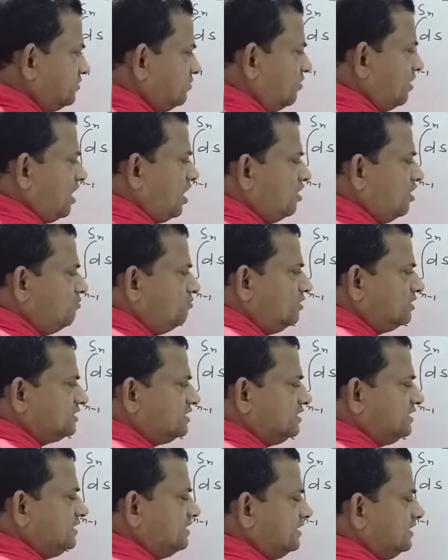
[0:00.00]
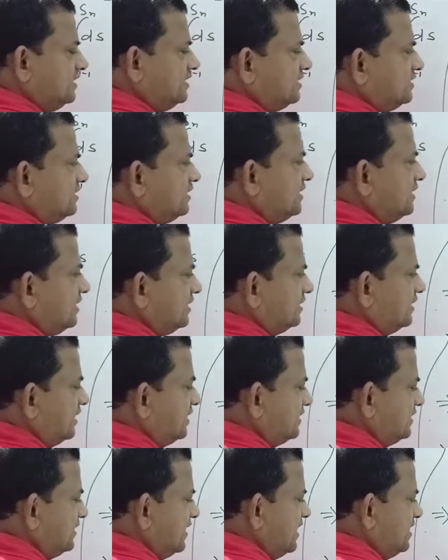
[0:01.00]
So how much we get?
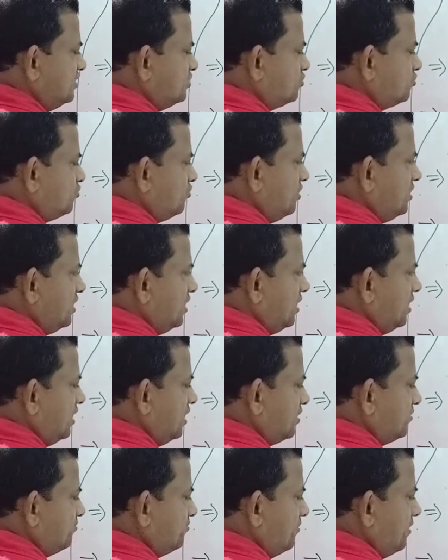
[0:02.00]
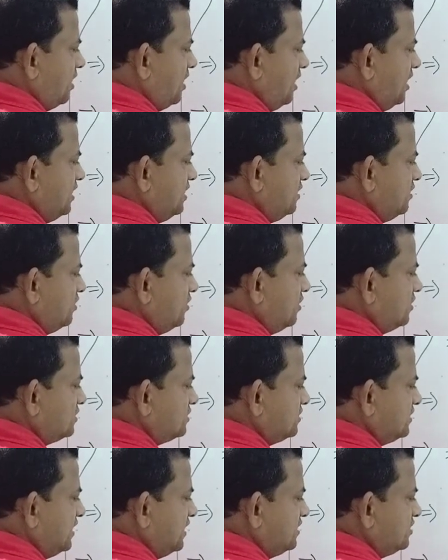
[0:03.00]
That is n square
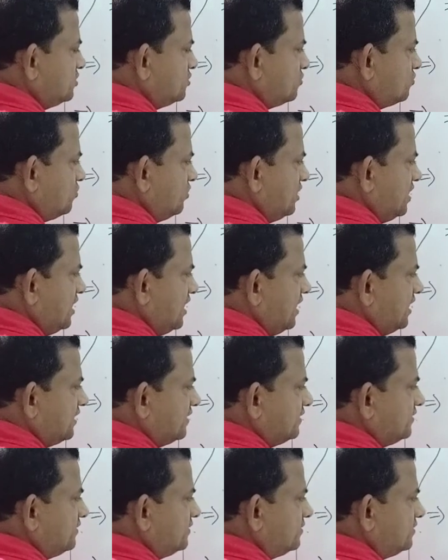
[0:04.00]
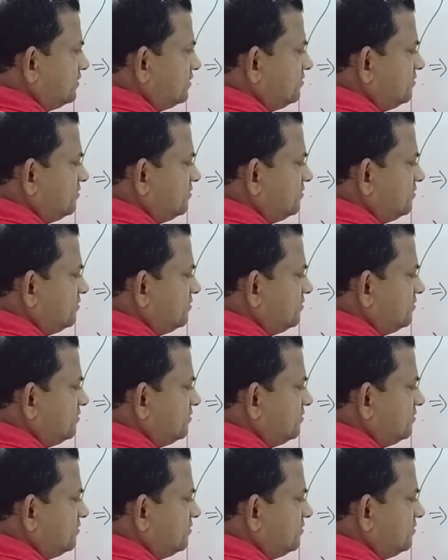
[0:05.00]
minus n square